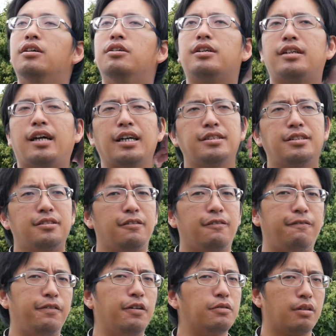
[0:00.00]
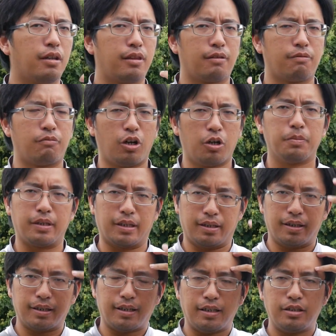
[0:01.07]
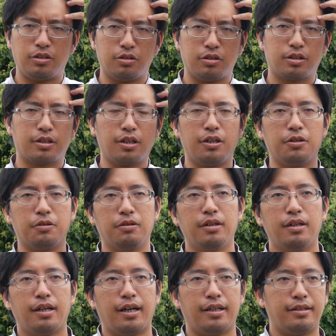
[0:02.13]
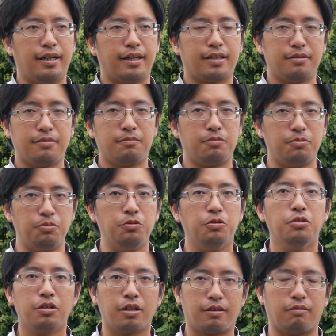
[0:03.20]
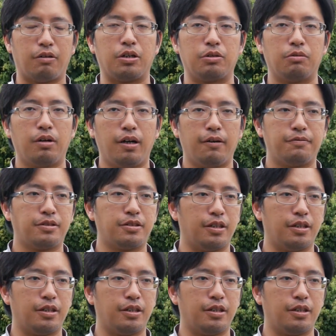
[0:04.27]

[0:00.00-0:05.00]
you can actually feel the throbbing against your skull, and that can really throw you off.